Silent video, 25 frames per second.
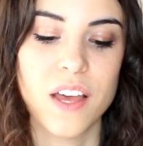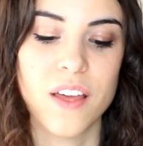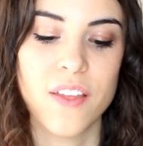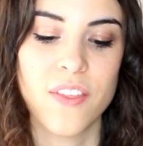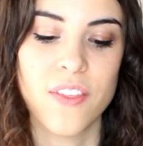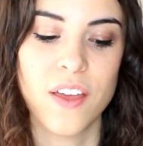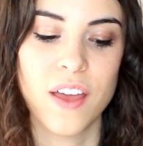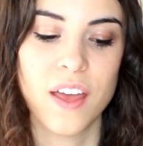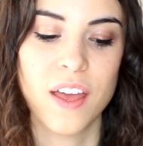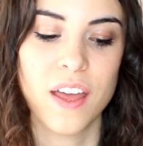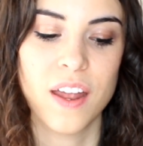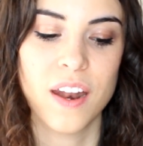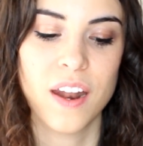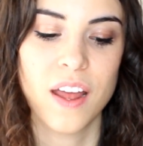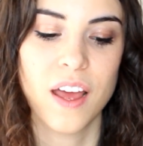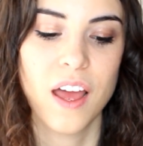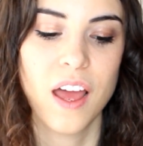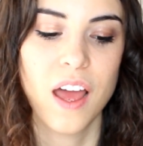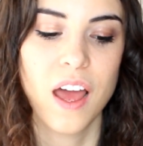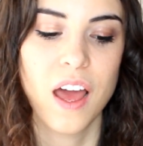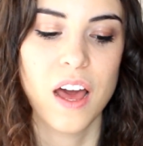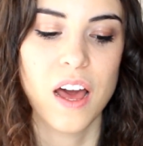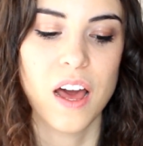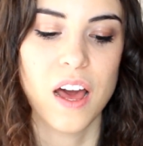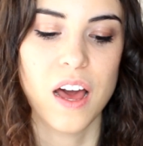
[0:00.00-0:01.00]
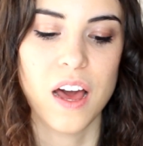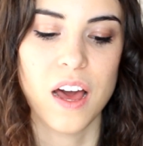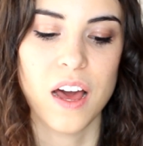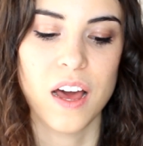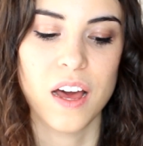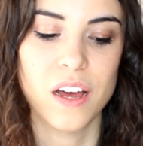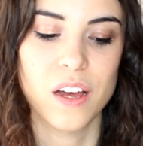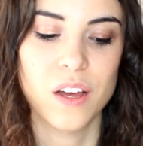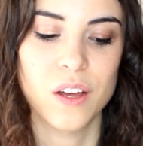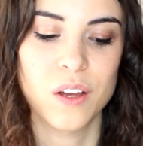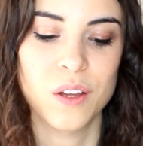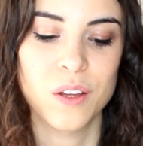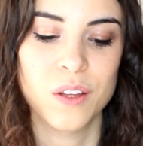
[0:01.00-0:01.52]
and then
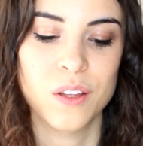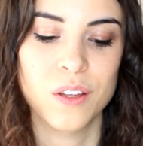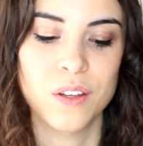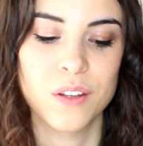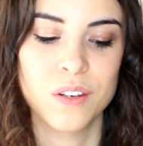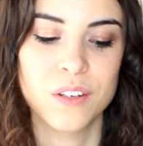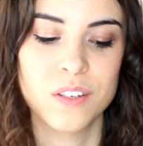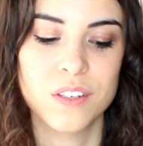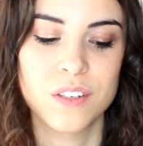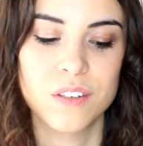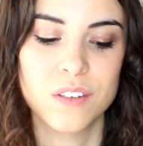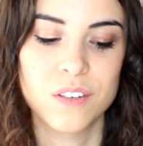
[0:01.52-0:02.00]
I